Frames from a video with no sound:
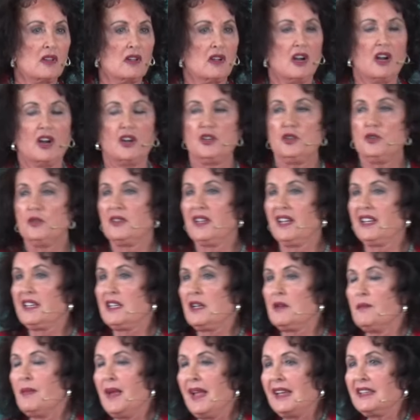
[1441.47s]
Are you letting
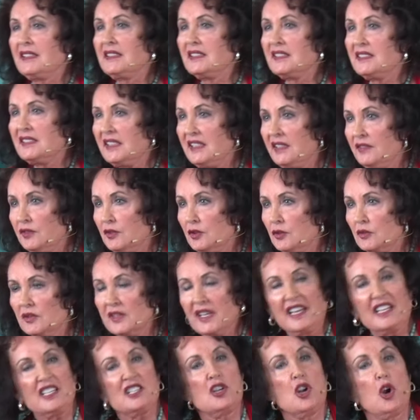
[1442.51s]
a man deceive you?
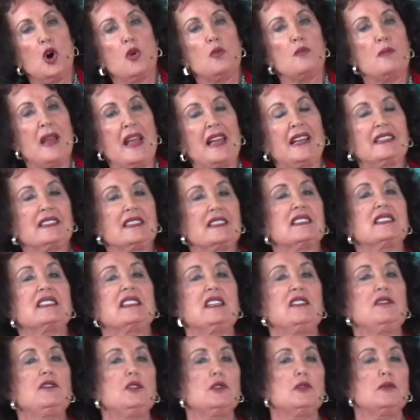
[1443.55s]
Let no man
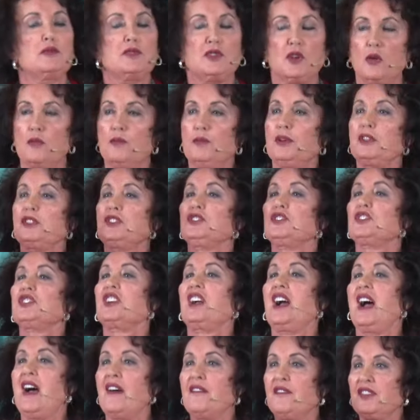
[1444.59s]
deceive you. Don't put your
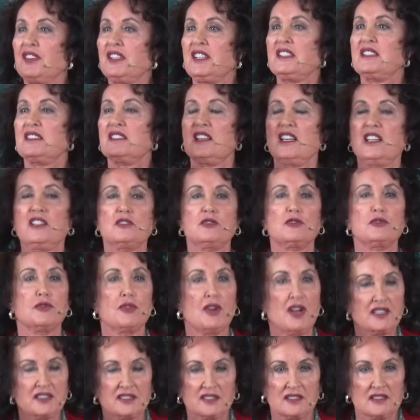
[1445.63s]
confidence and
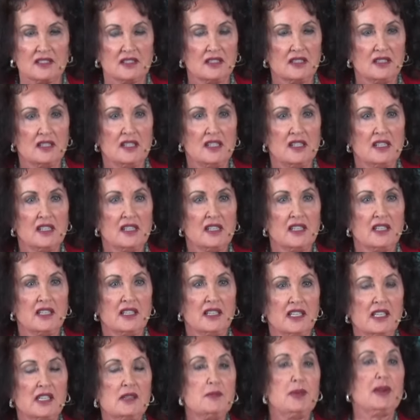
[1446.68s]
trust
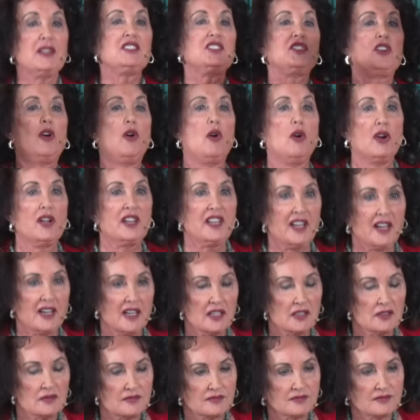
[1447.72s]
in a bunch of Hoya
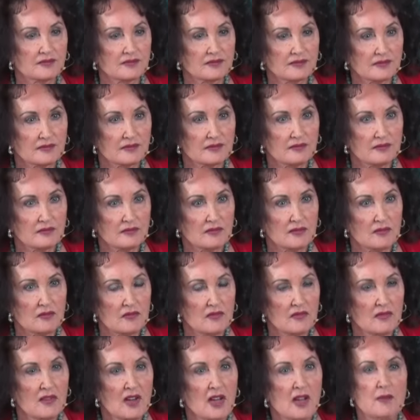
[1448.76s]

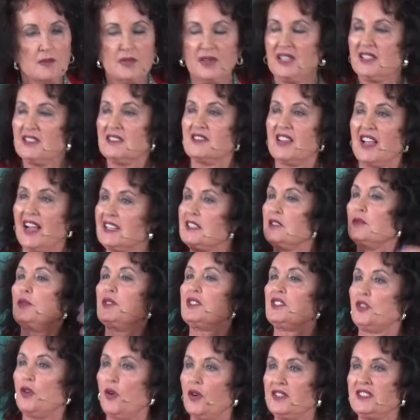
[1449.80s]
because that's
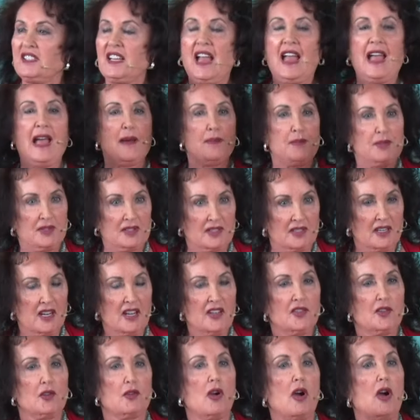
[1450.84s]
what's going to happen.
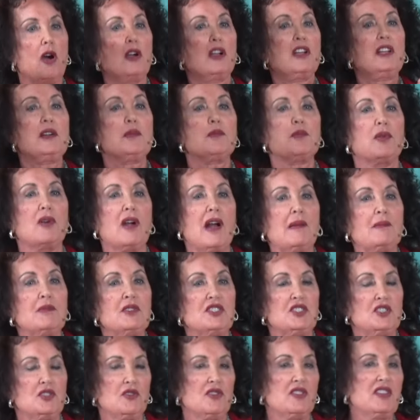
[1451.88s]
They're all going to
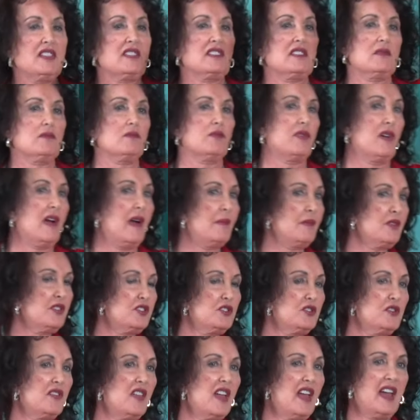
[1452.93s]
promise you this and
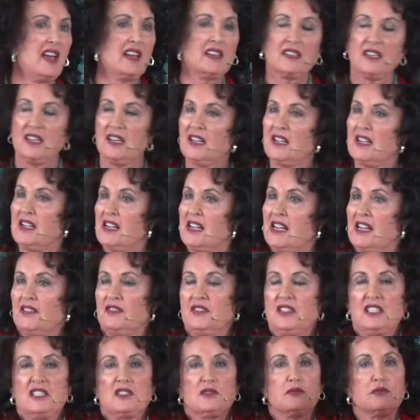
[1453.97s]
promise you that. And
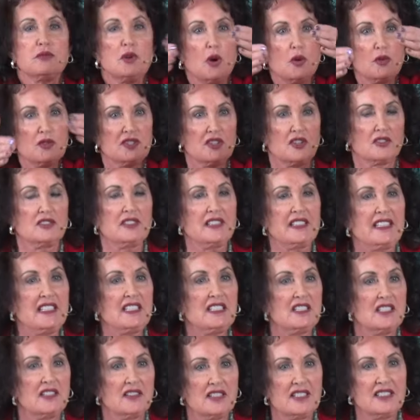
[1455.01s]
these roads are
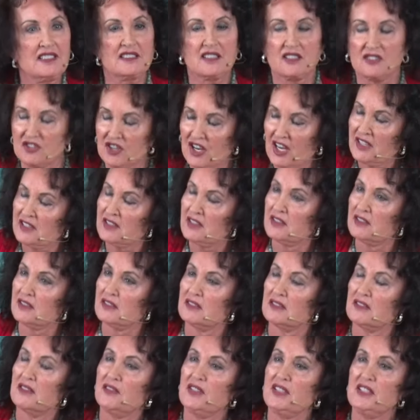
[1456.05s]
leading to these
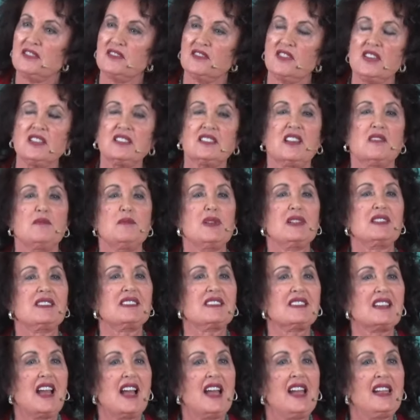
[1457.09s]
agendas. These things have been
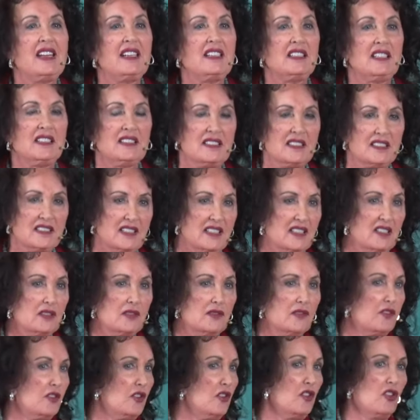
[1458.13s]
signed and
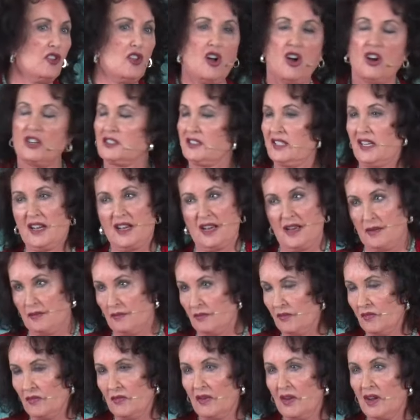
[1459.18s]
sealed for a long time.
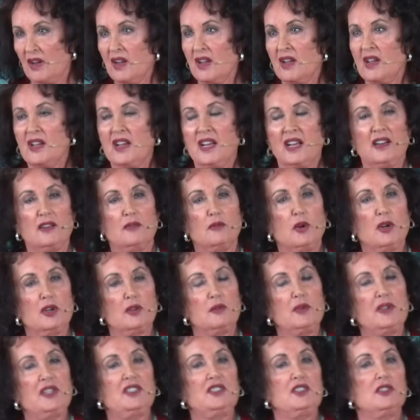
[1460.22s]
And what do
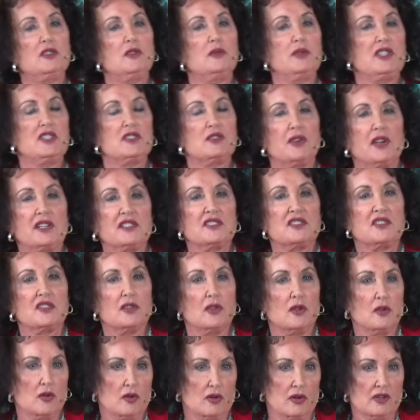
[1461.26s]
we do? We trust
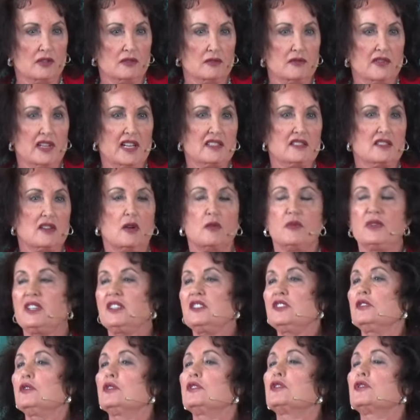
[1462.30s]
the Lord. That's all we
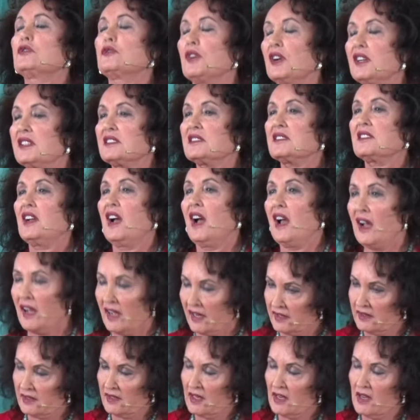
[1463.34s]
can do is trust
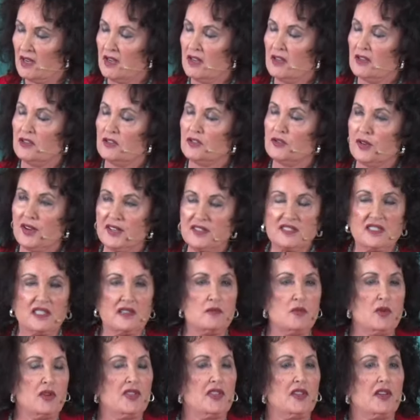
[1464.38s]
God. Trust
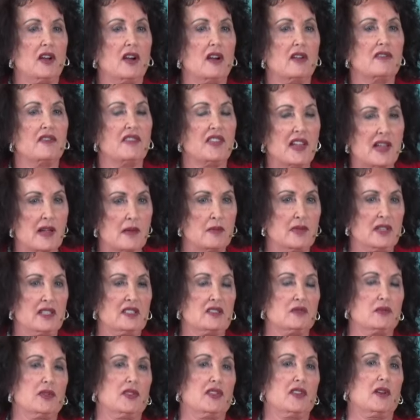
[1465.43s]
Him with our
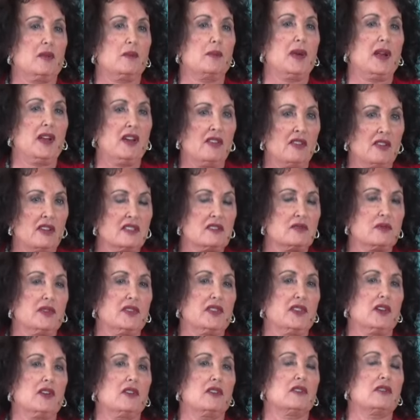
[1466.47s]
families, with our parents,
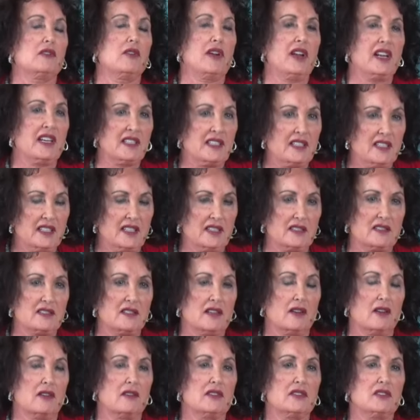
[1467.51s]
with our grandkids.
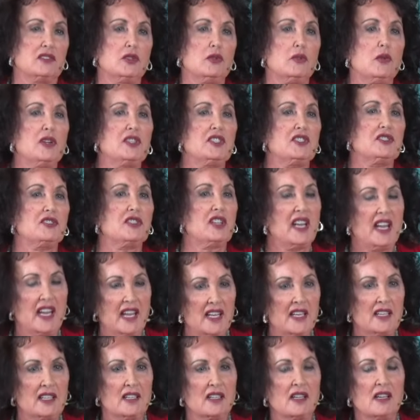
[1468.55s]
Our, do what you
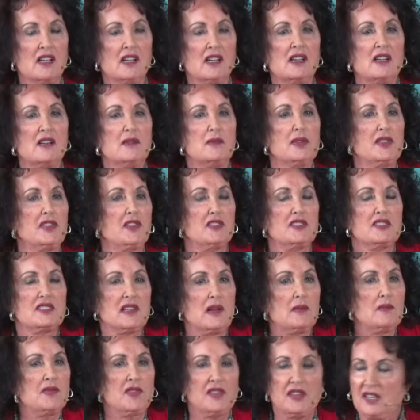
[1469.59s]
can. But there's
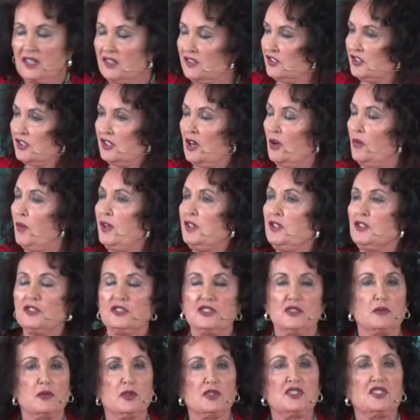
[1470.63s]
some things, you know what, You're,
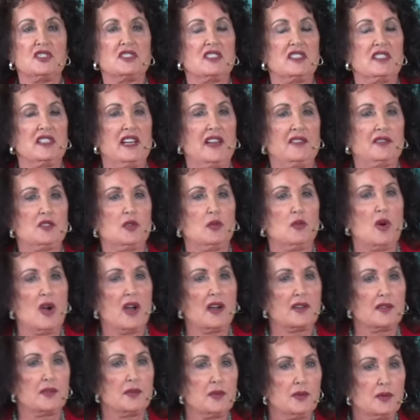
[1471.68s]
we're just going to have to
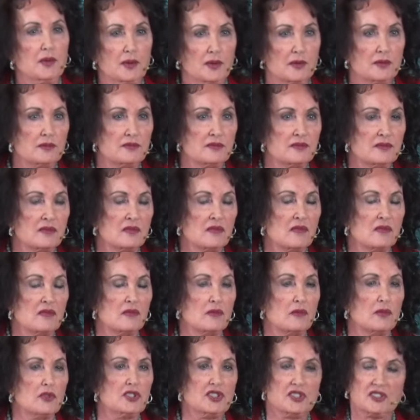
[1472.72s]
walk through.
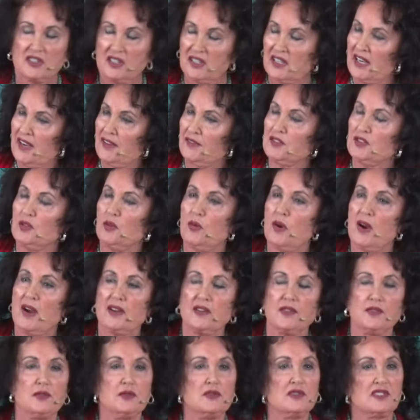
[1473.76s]
We're just going to have to
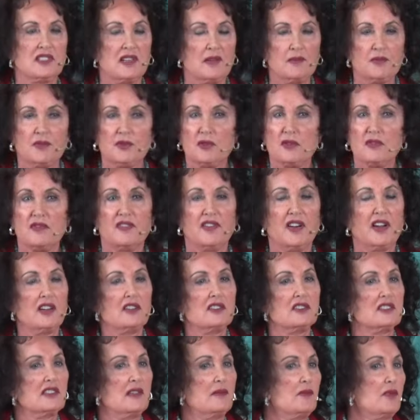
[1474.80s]
walk through, some through the
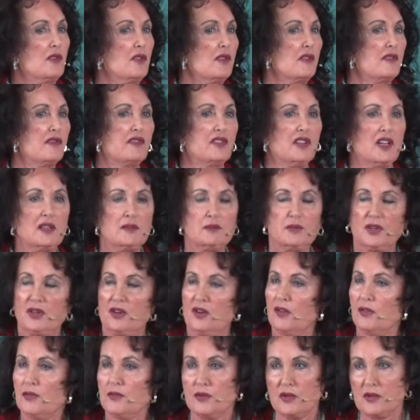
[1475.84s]
fire, some through the flood, but
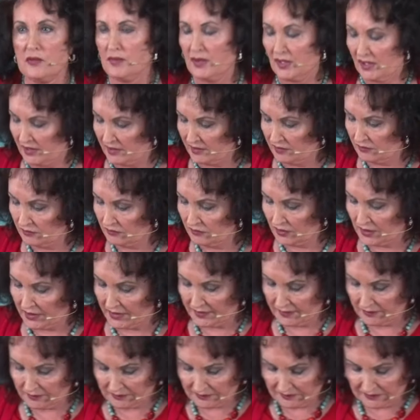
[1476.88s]
all through the blood, right?